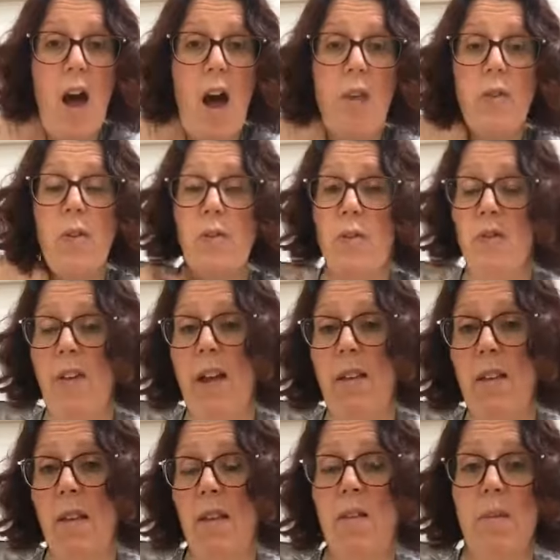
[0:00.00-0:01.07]
our sort of threat
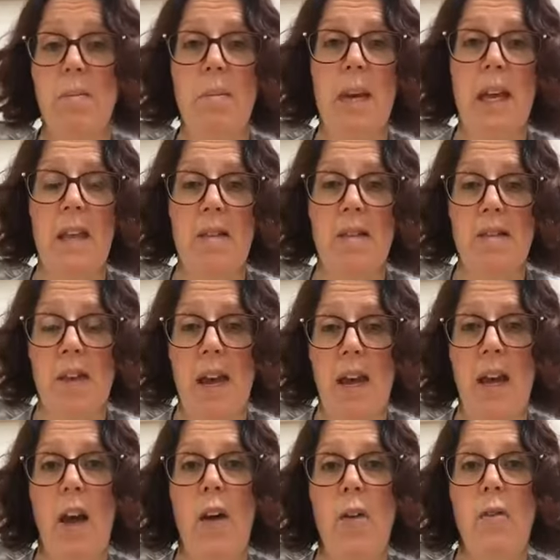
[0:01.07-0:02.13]
system begins to
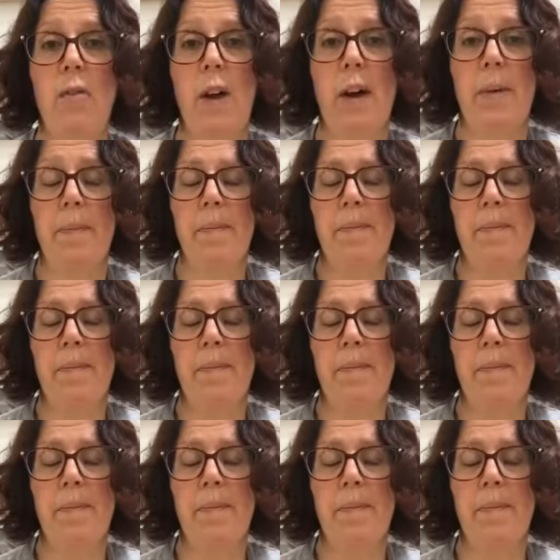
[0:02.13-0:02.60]
take over.